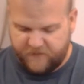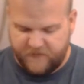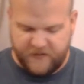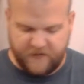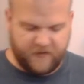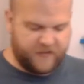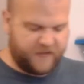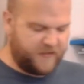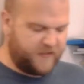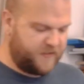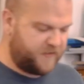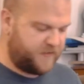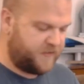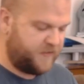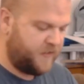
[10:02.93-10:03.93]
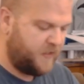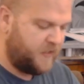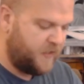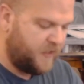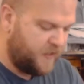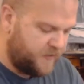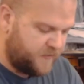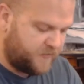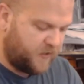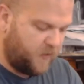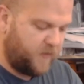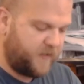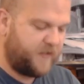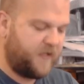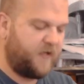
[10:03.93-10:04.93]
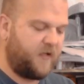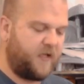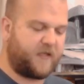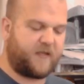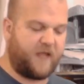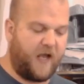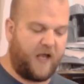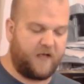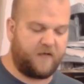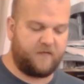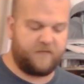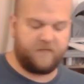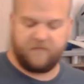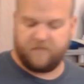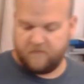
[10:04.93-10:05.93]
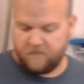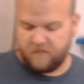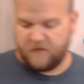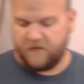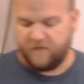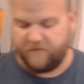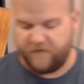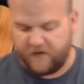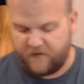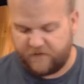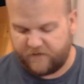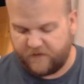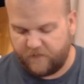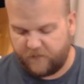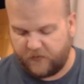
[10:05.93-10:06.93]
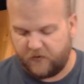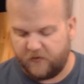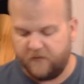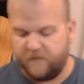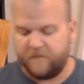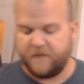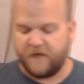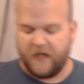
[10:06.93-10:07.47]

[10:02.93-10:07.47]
from here like this. It's going there like that. Very simple.